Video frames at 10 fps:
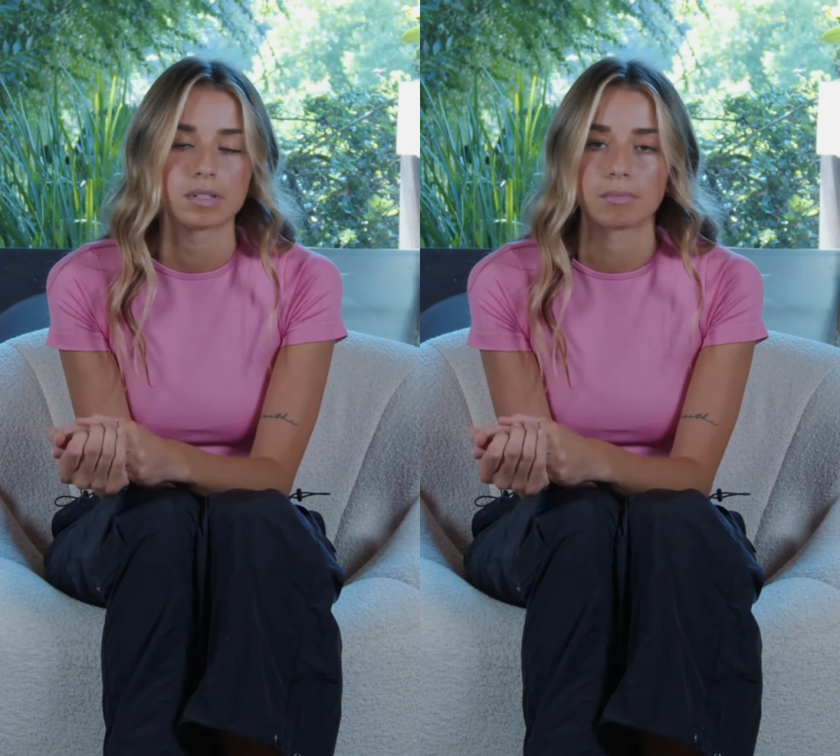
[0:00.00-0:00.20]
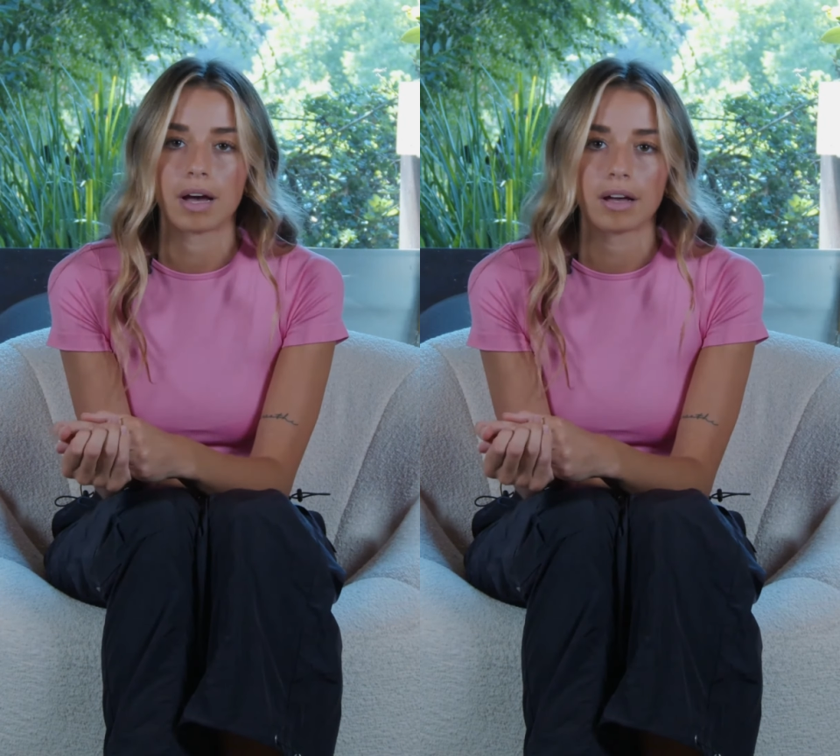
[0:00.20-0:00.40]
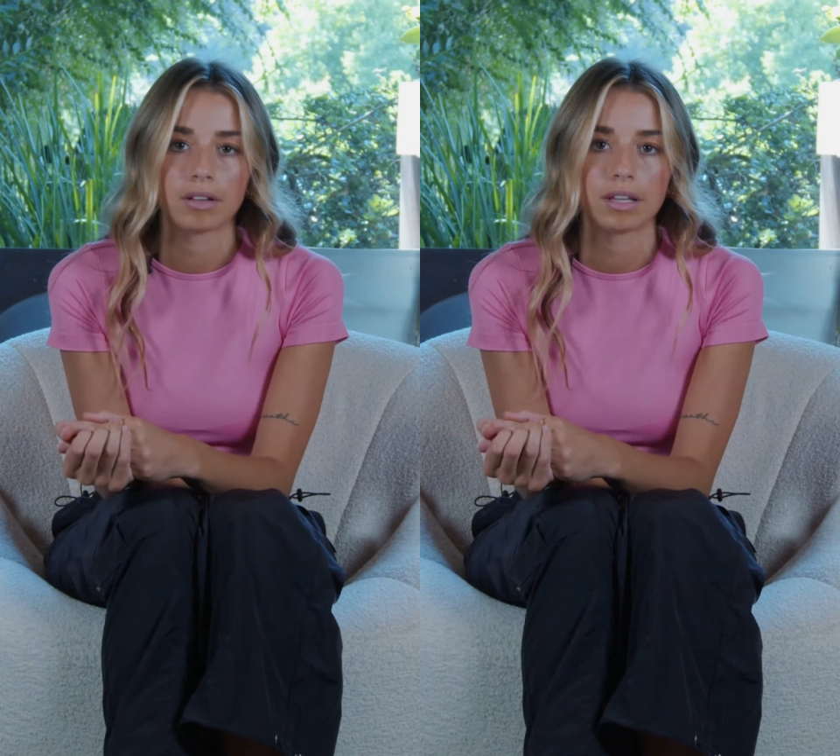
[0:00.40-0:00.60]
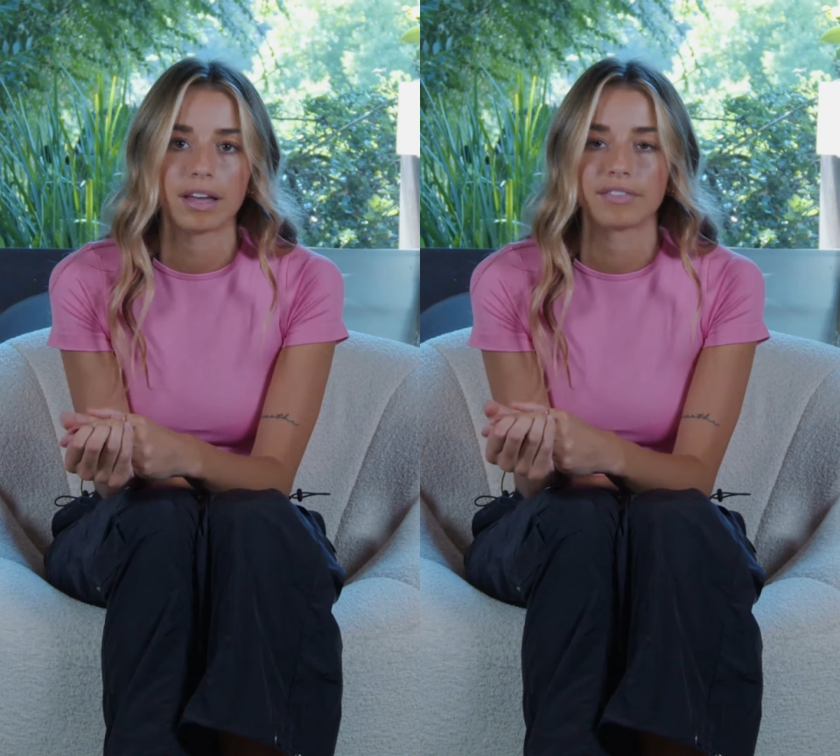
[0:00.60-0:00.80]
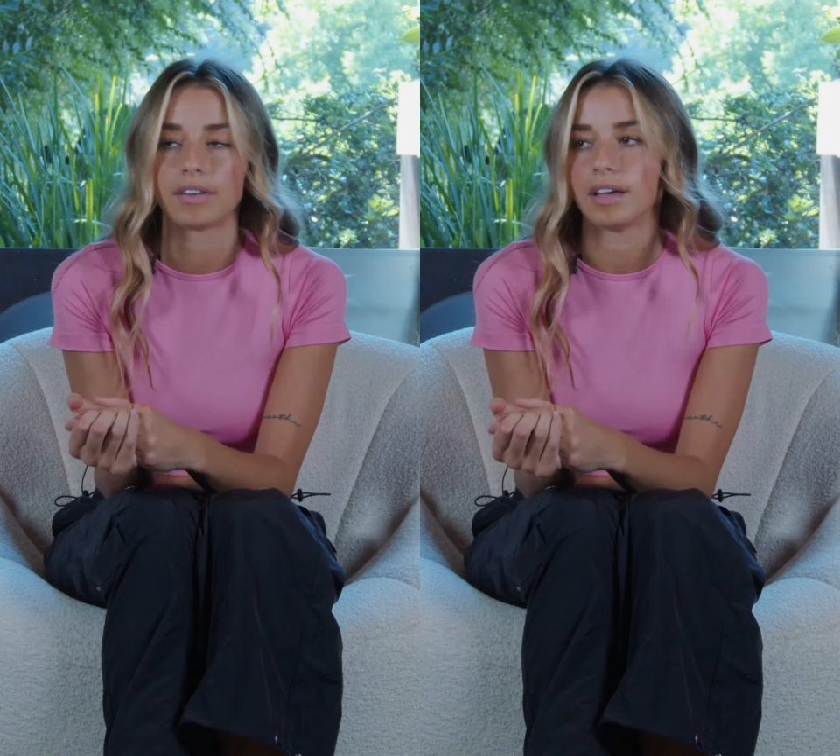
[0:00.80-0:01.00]
smile and
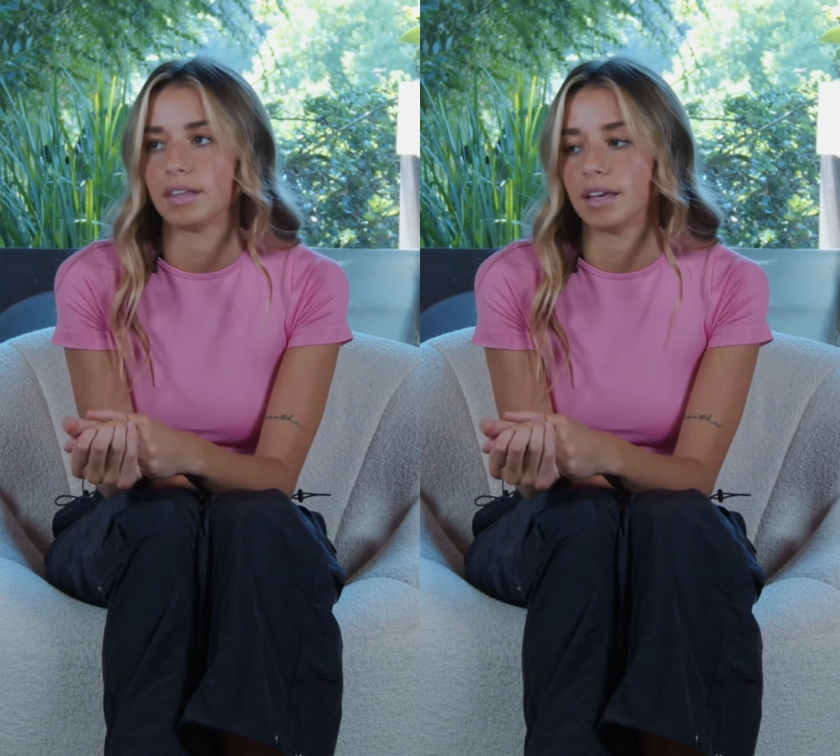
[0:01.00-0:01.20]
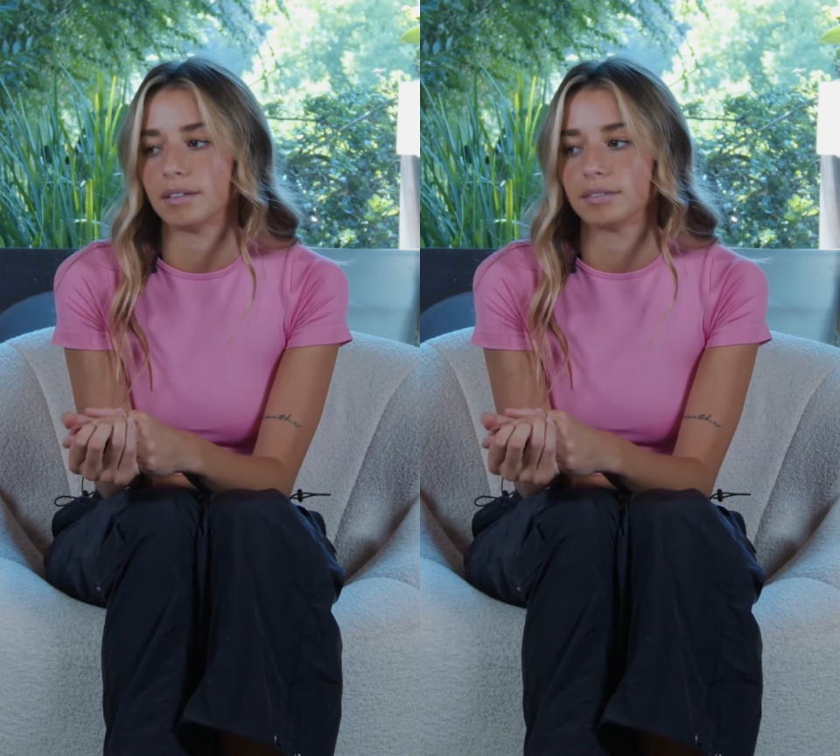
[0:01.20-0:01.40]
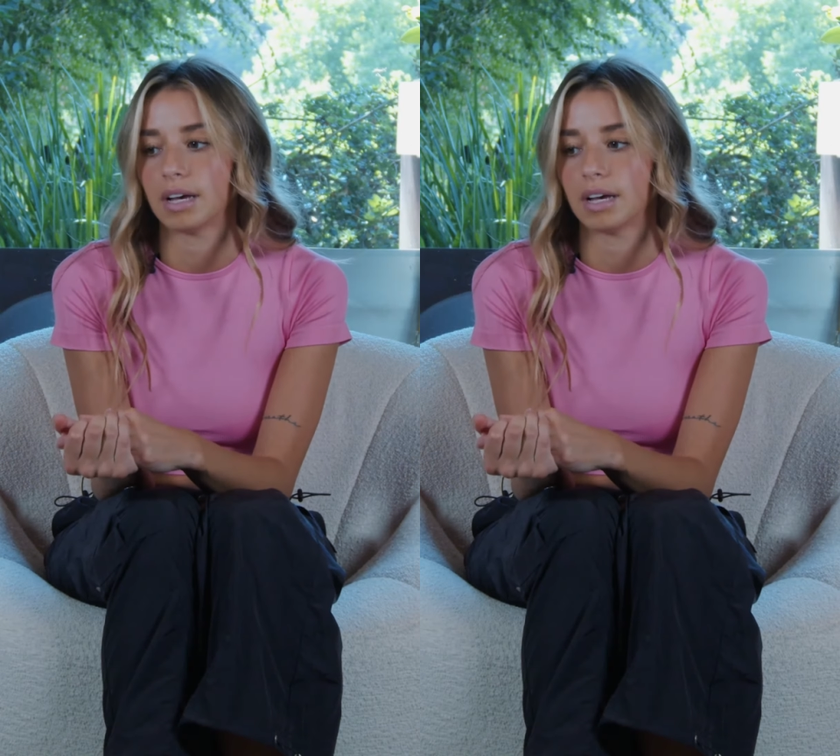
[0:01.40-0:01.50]
laugh, and then